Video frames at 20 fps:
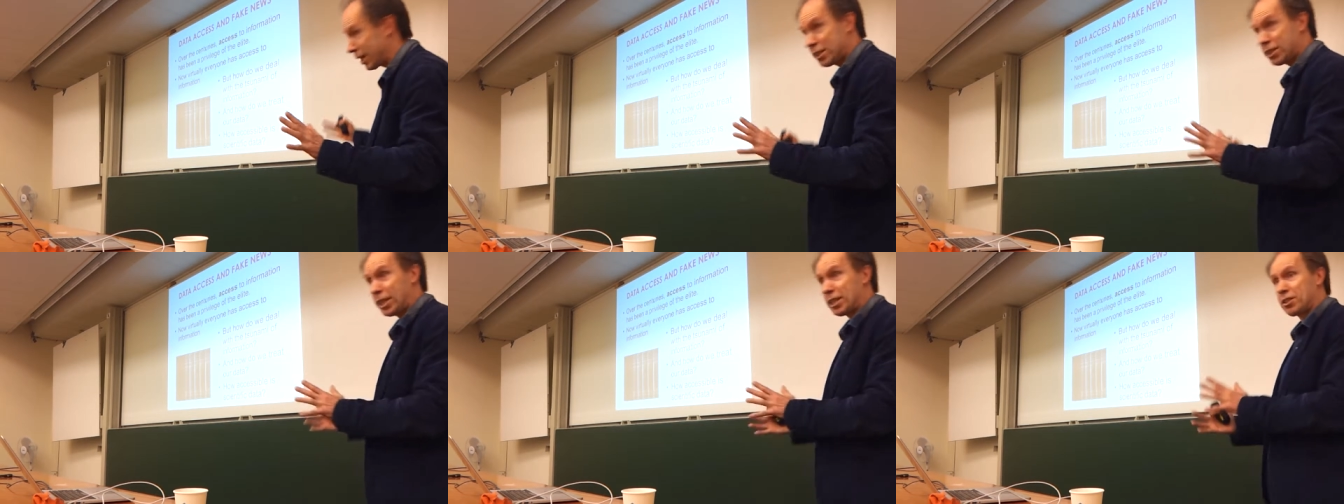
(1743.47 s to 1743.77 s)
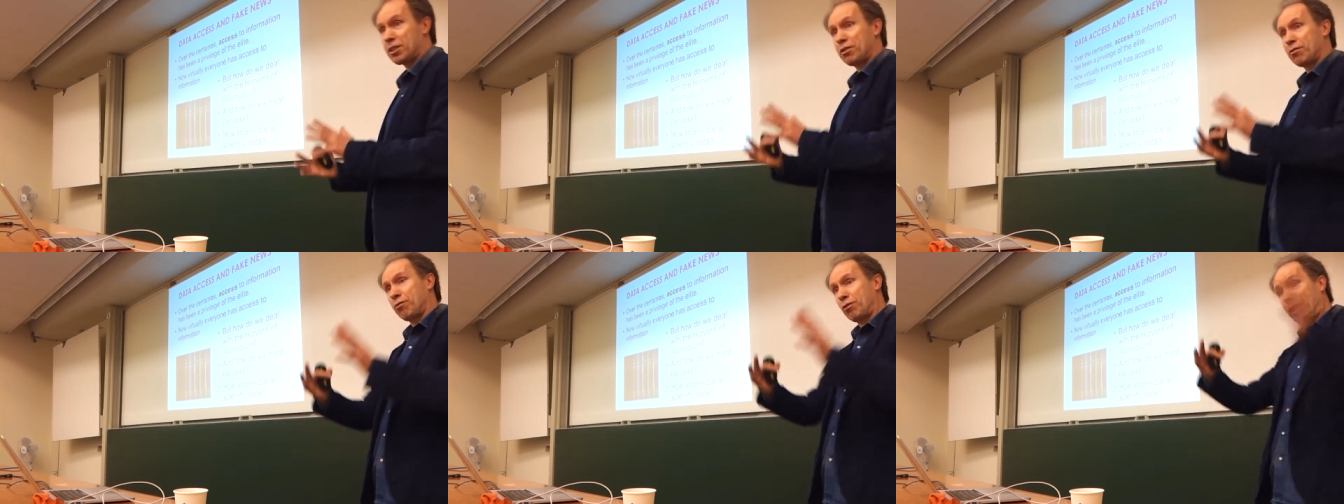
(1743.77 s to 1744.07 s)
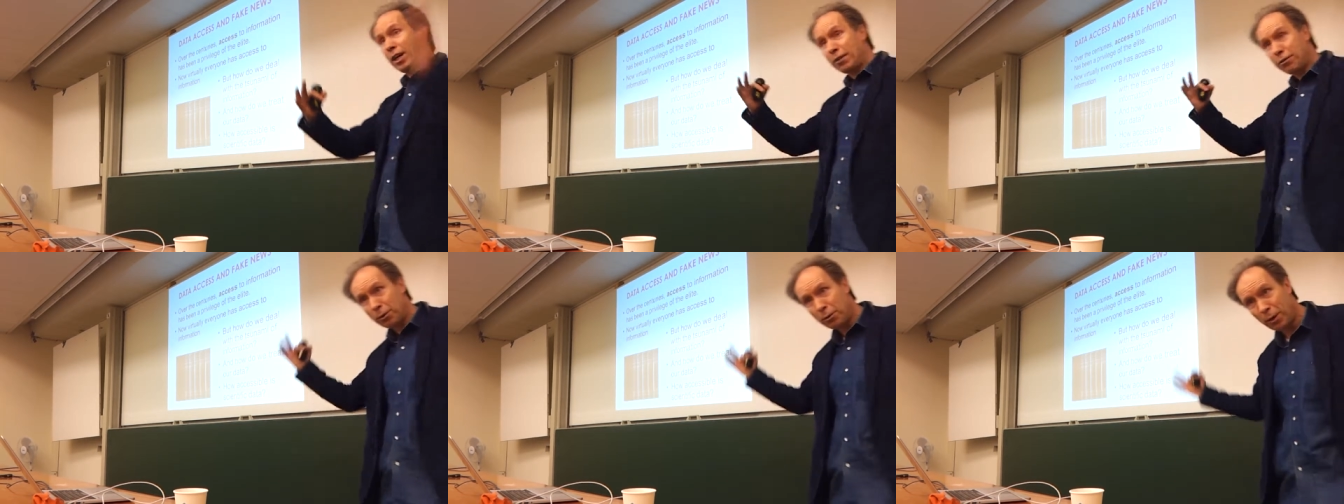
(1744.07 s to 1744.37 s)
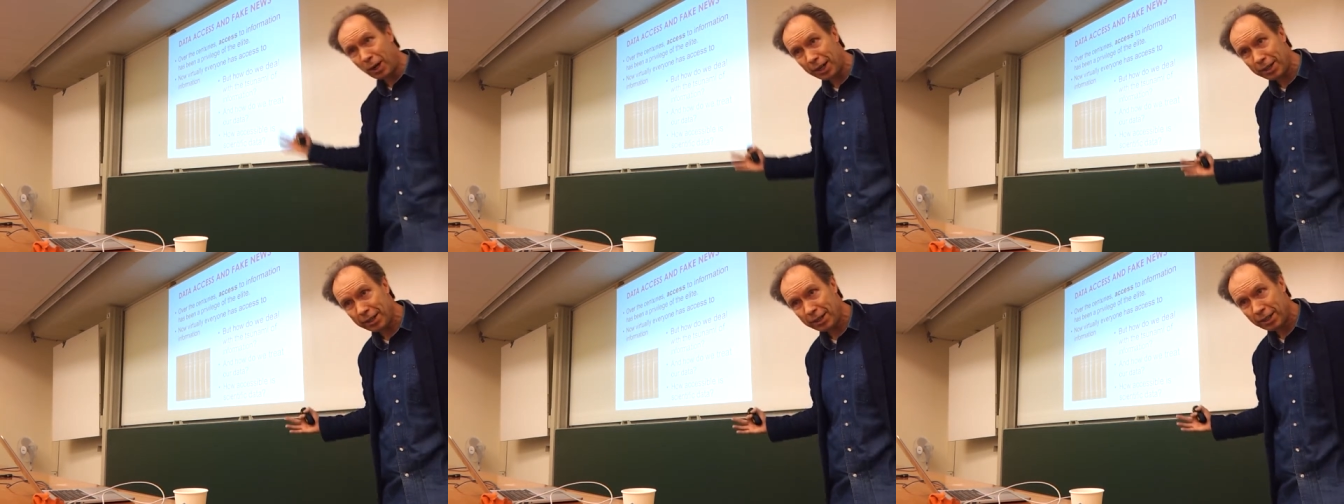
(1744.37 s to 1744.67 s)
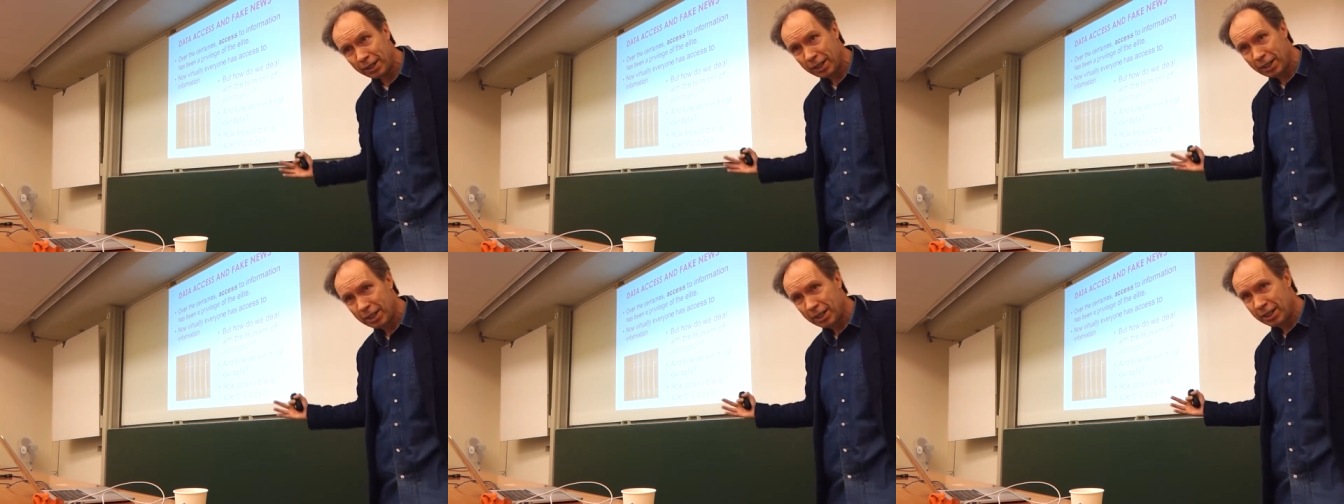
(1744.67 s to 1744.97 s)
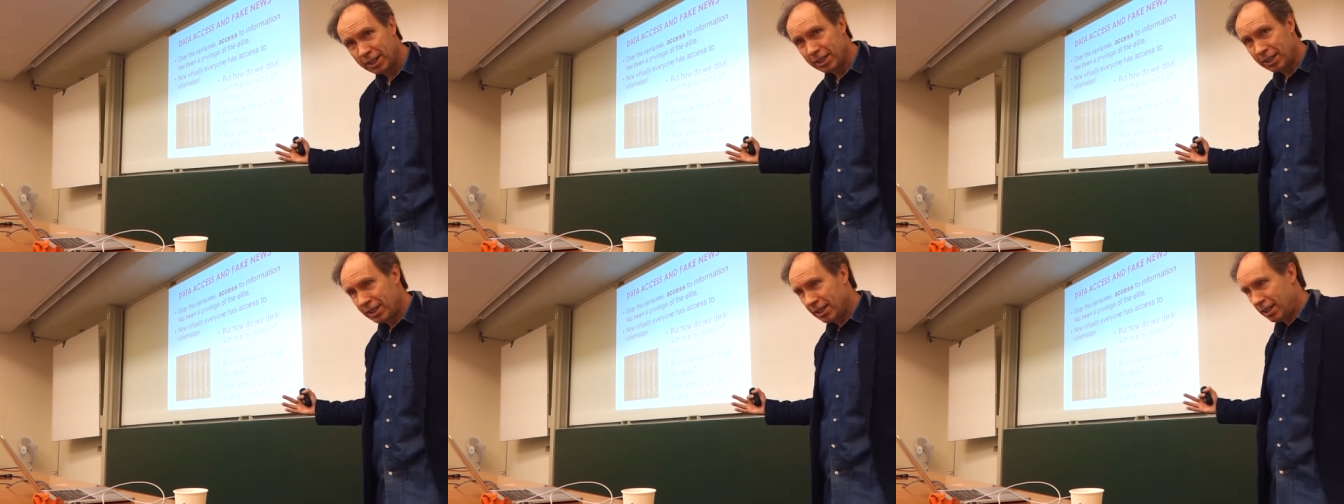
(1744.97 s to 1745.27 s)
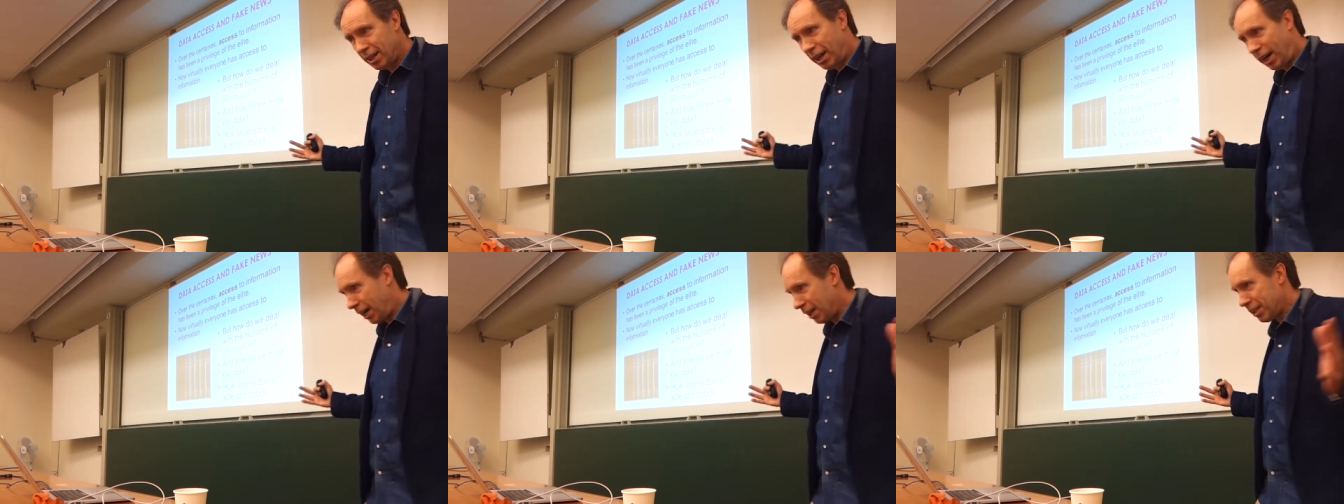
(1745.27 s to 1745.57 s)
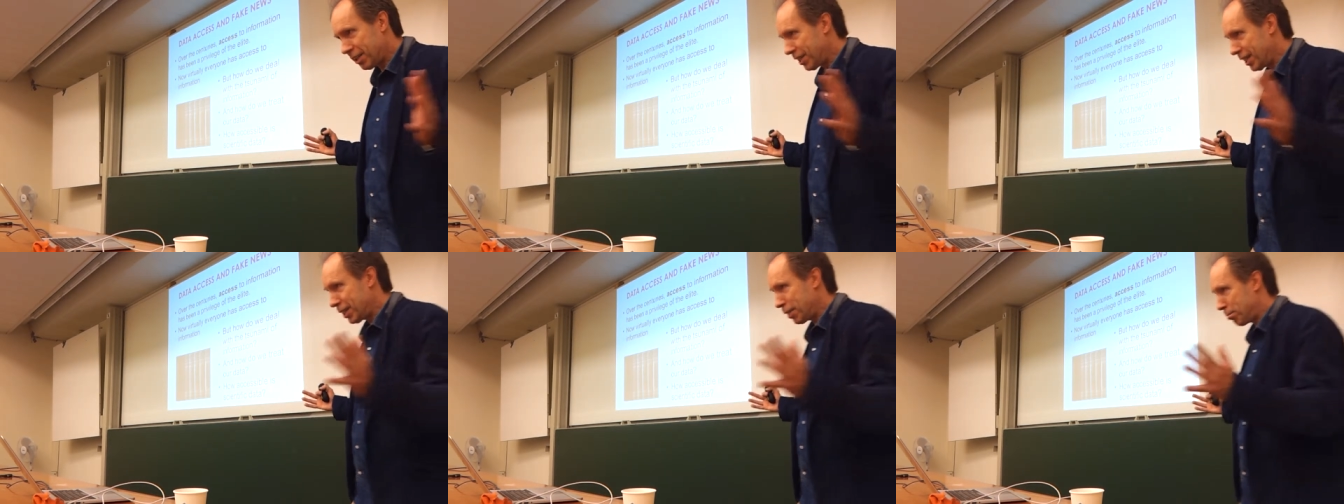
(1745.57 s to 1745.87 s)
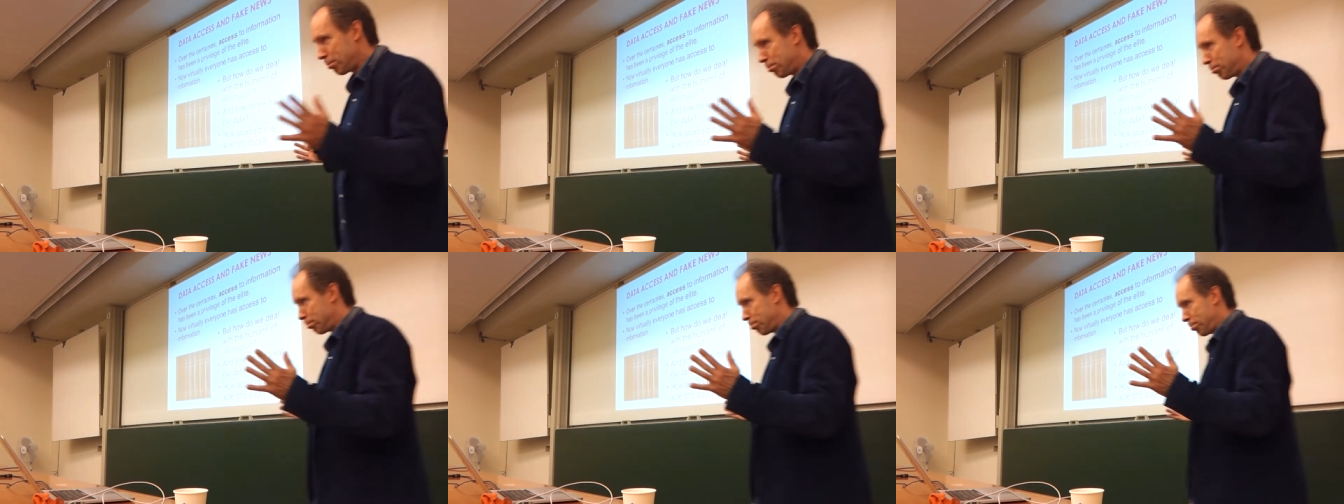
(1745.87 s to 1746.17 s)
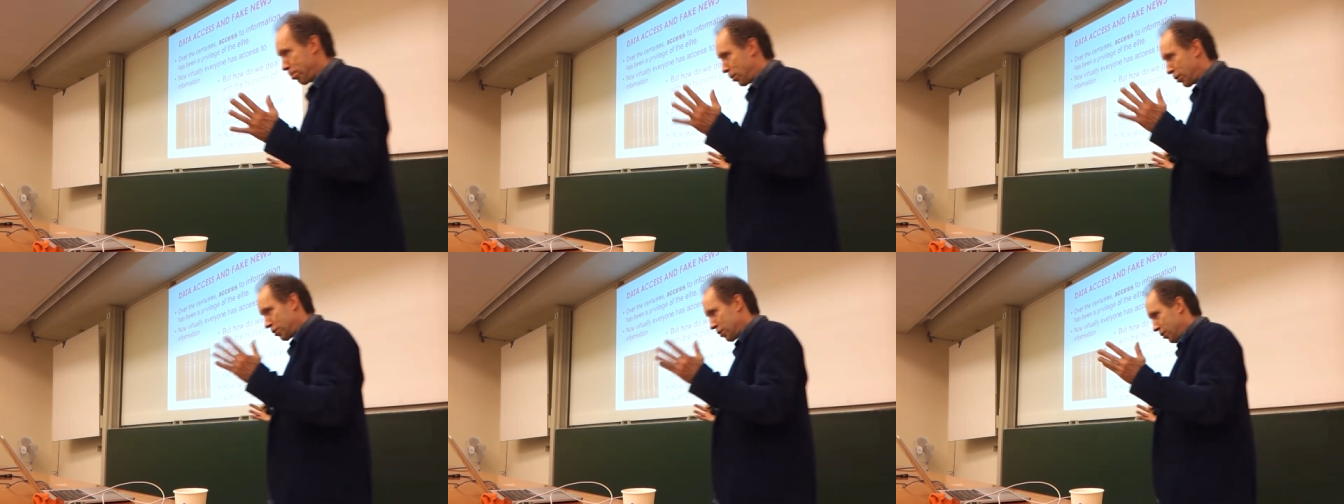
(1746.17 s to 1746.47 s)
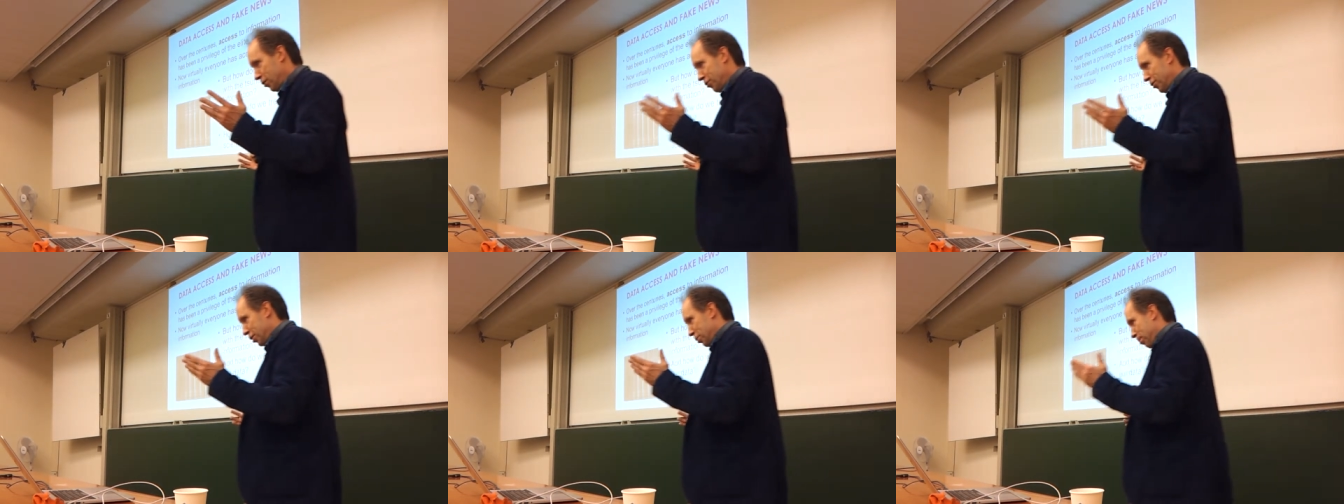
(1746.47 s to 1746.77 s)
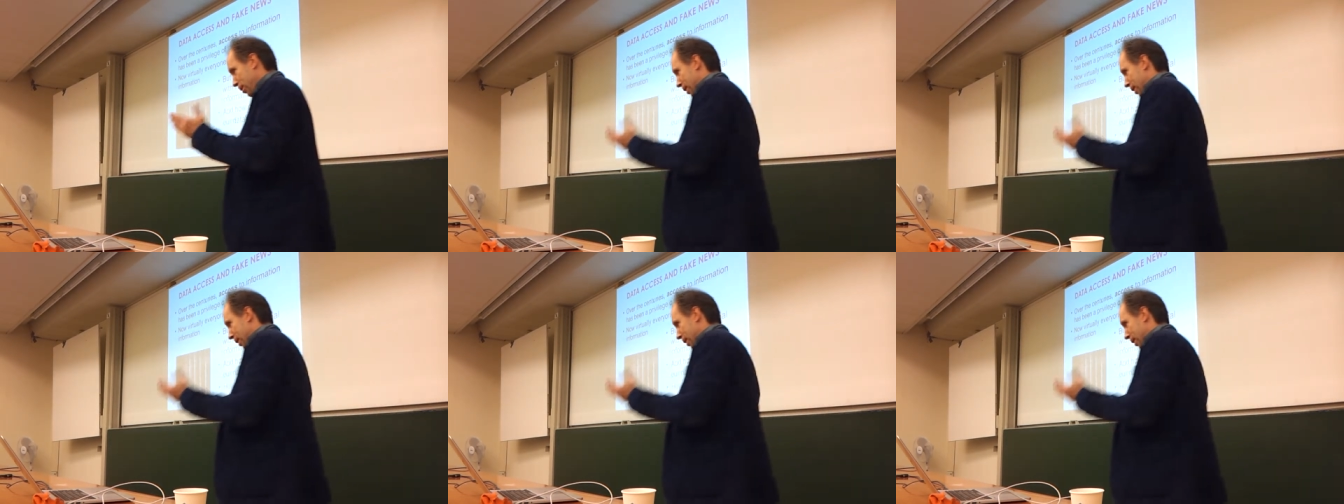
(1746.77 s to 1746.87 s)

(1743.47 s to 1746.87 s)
access is for everyone hardly any person on this